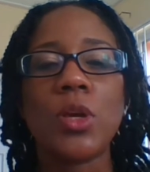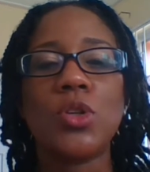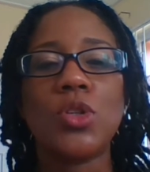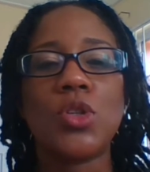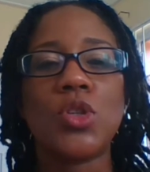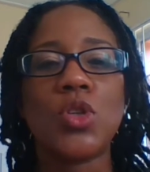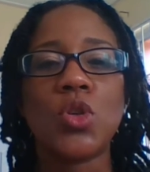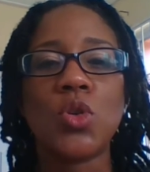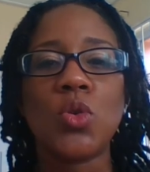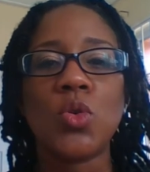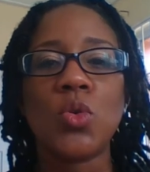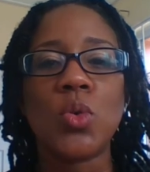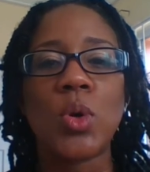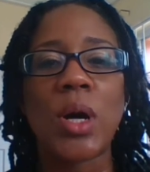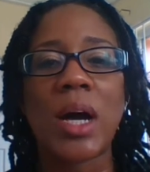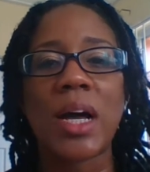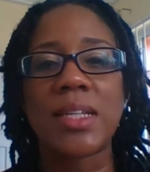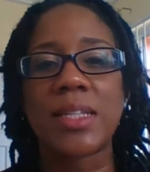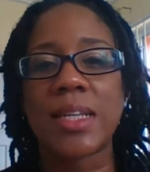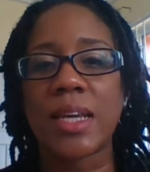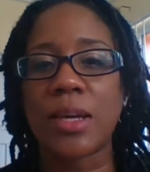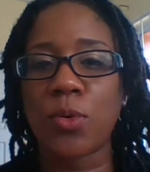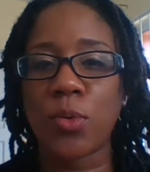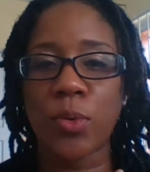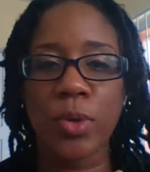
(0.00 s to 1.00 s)
So
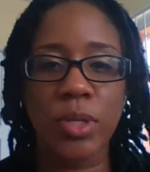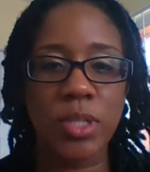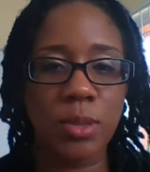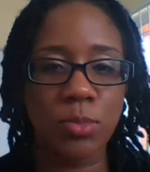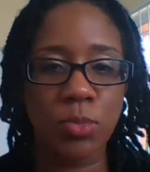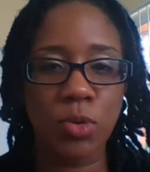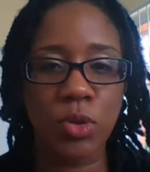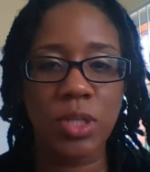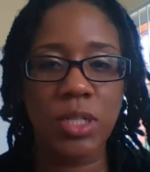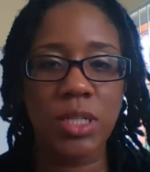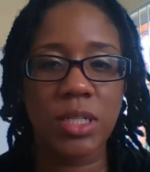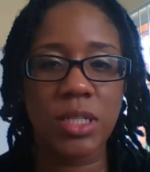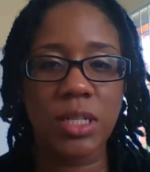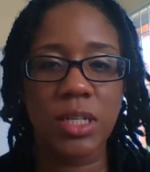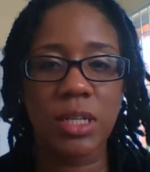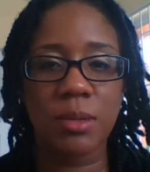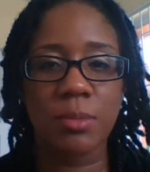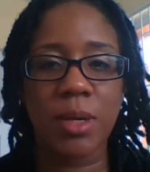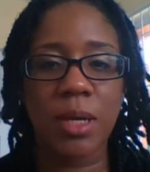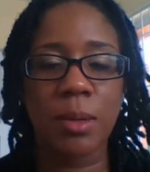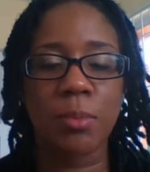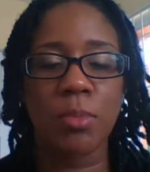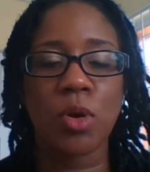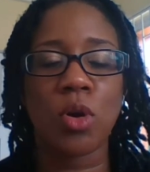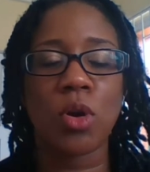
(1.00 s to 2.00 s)
as I go into more detail in
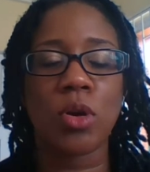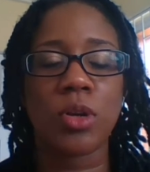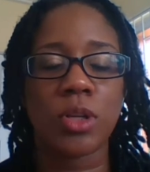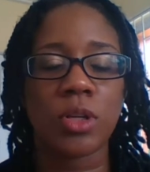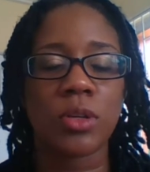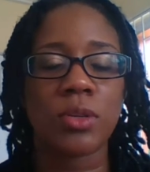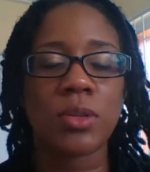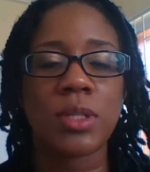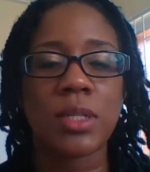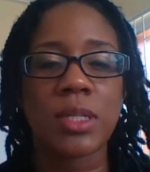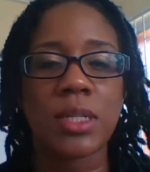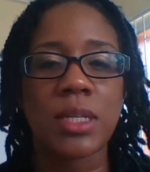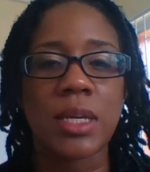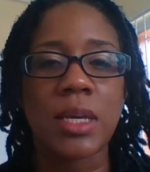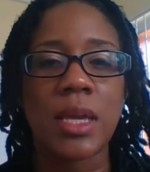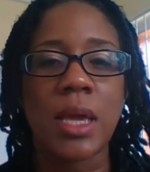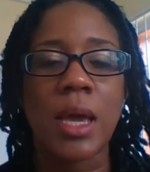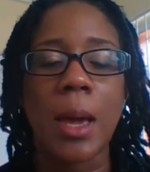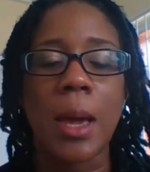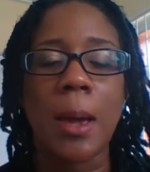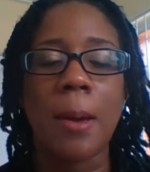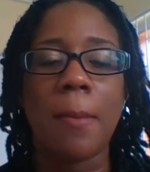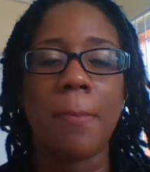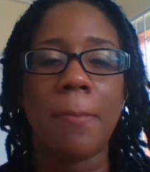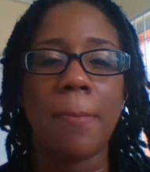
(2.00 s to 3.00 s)
my blog, you'll see.
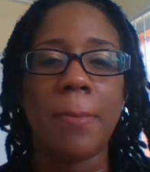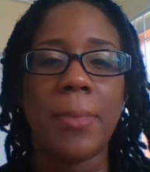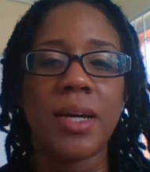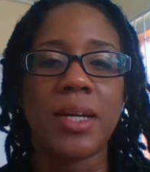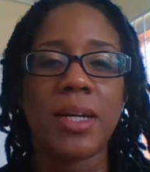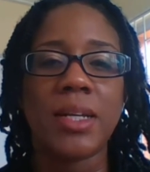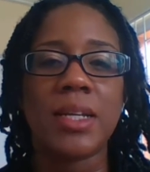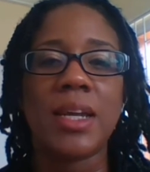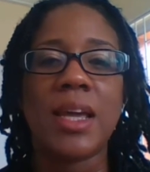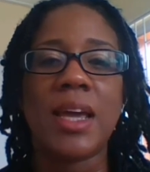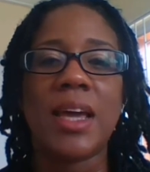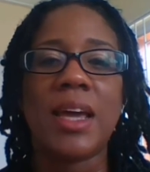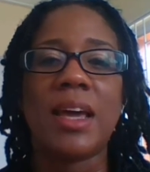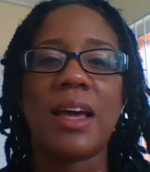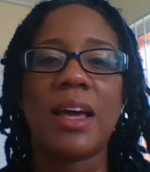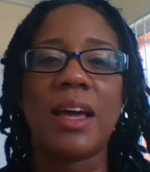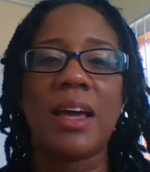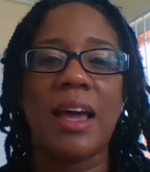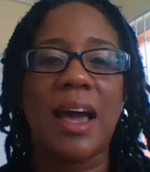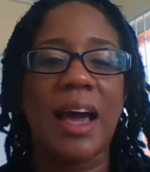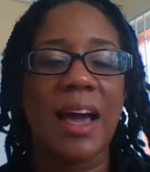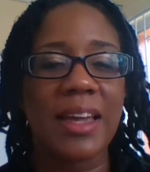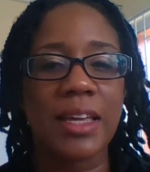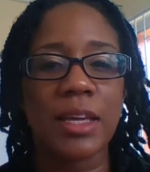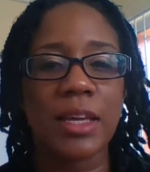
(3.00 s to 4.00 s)
But
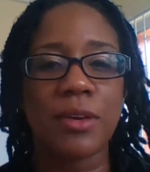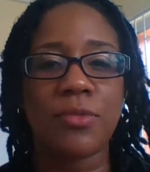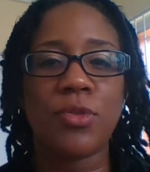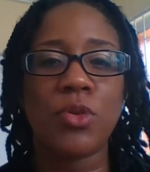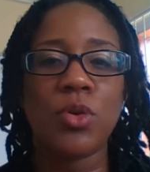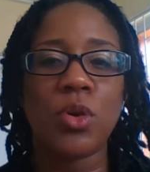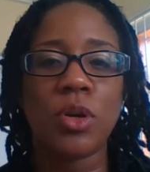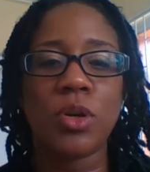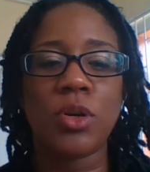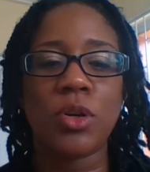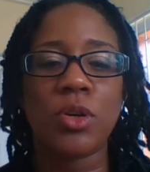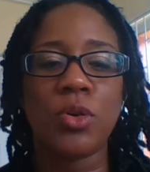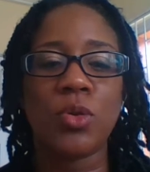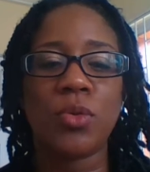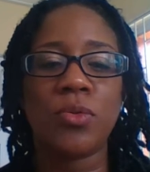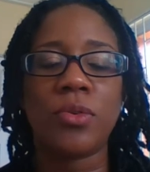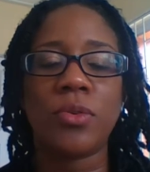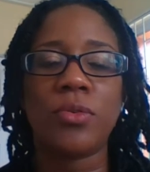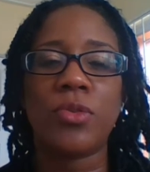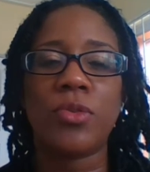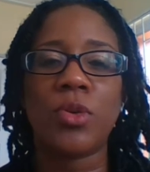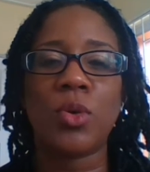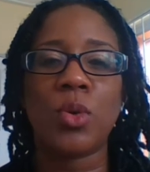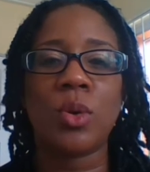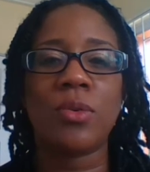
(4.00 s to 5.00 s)
I give you a good
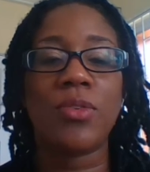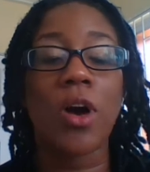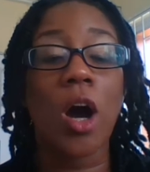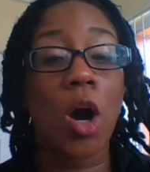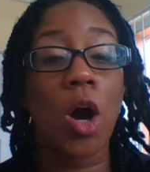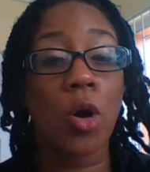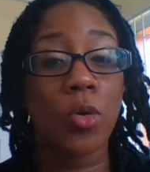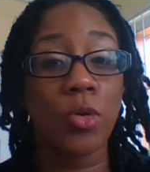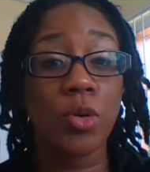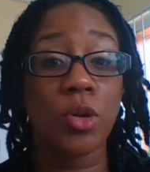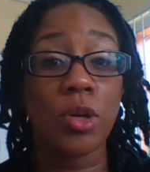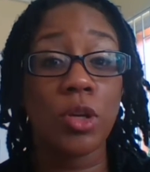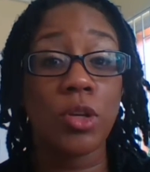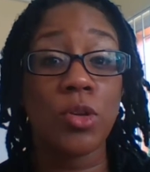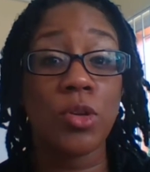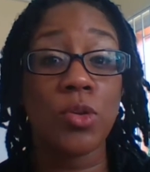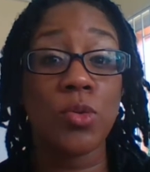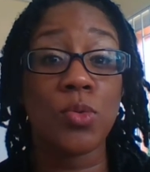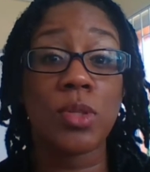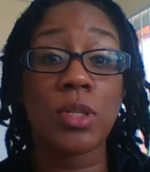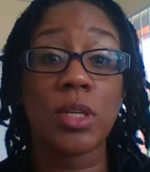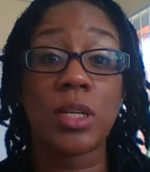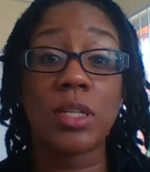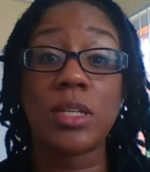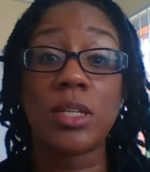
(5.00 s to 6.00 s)
overview of how you can
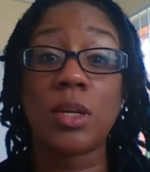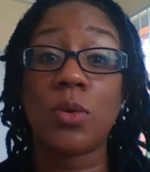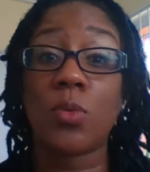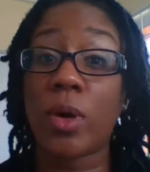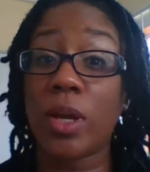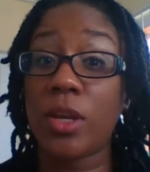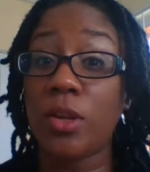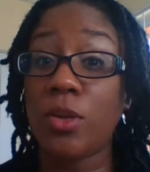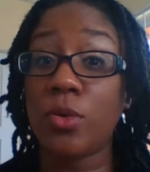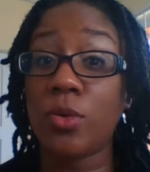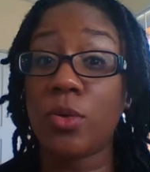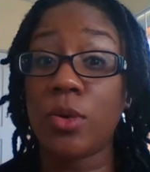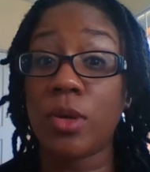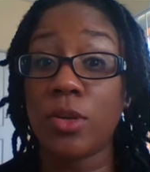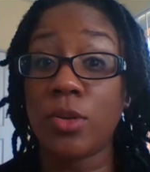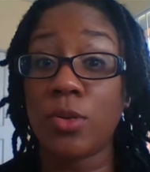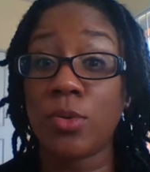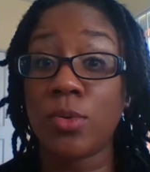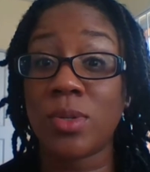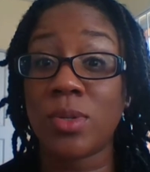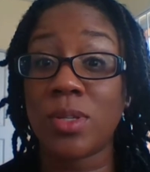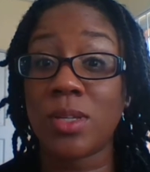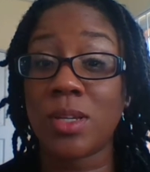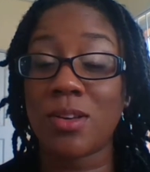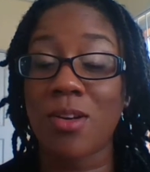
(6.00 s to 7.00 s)
use it and when you can
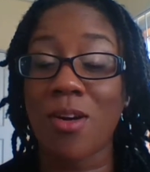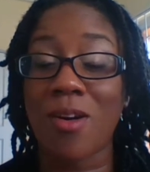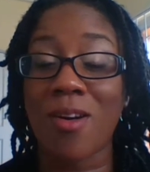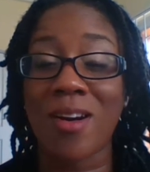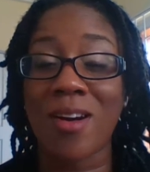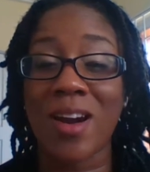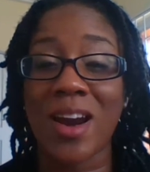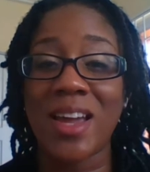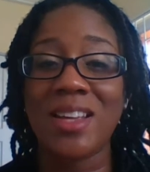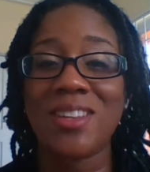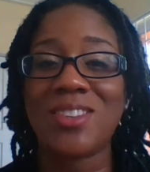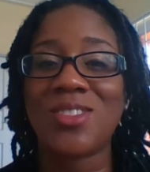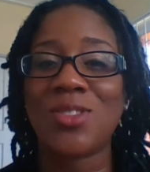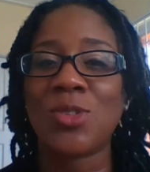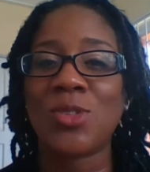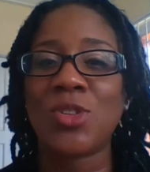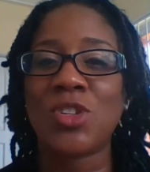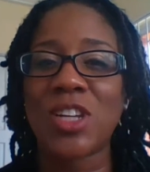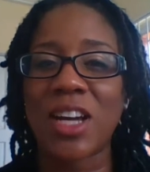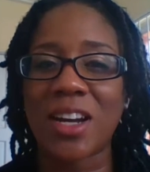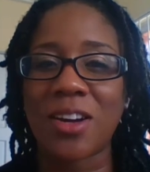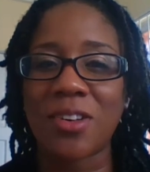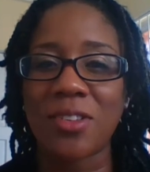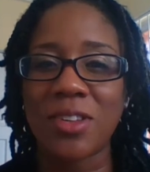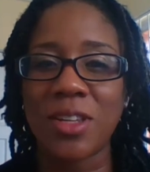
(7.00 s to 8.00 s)
use it. All right. So
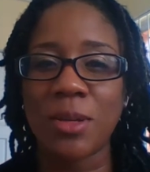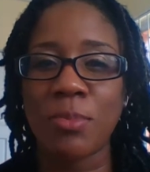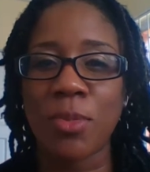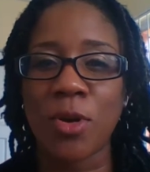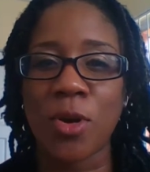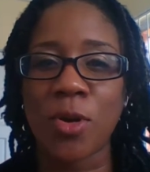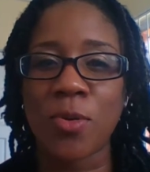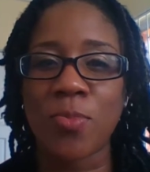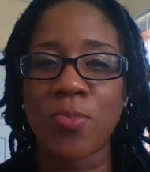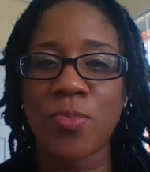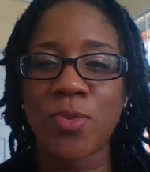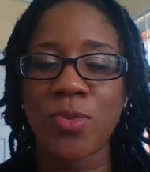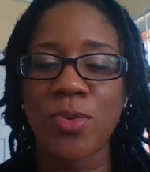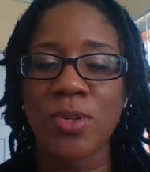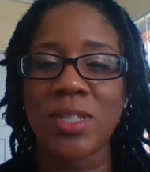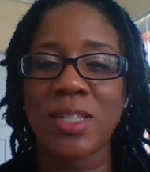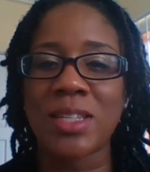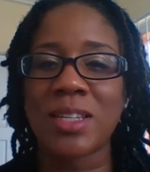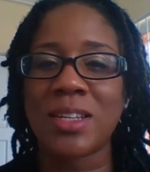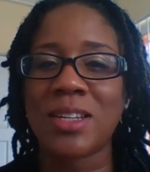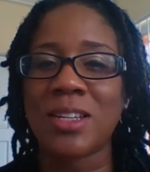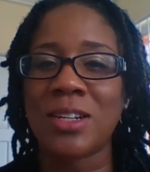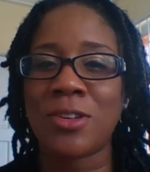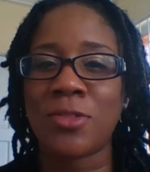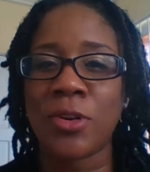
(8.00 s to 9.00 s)
check out the blog
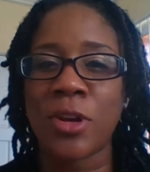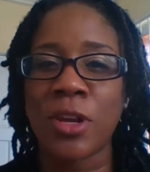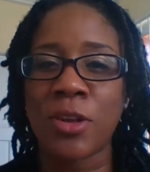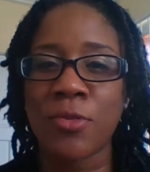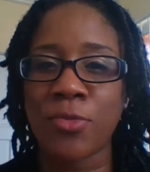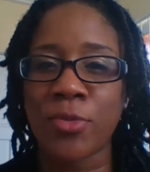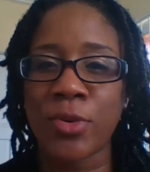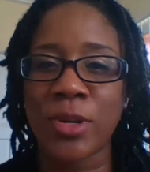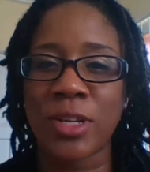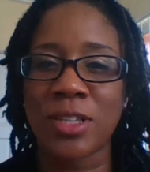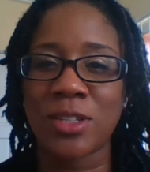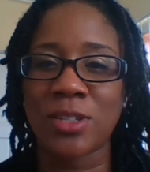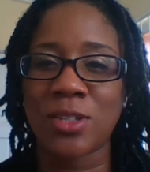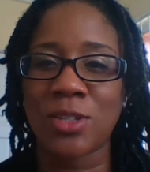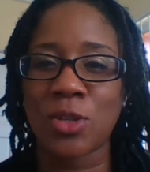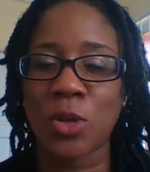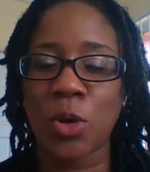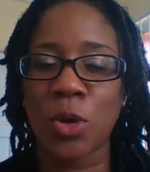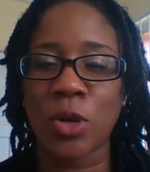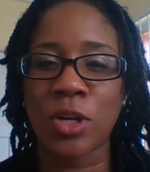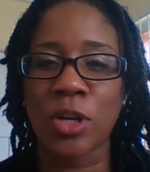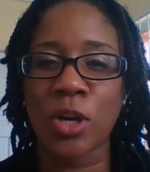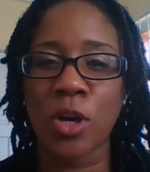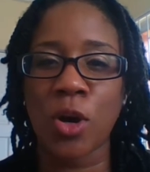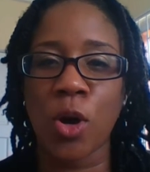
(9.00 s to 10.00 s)
post at
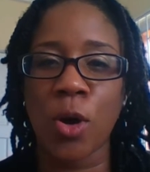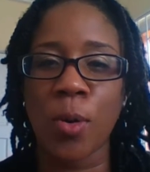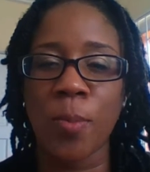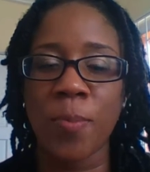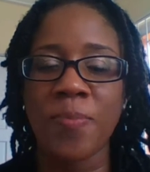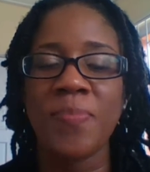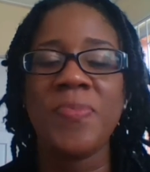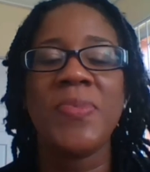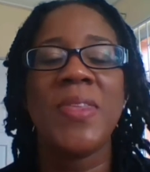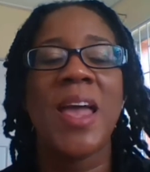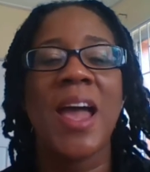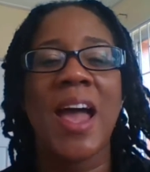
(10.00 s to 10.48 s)
HillaryDeFreitas.com.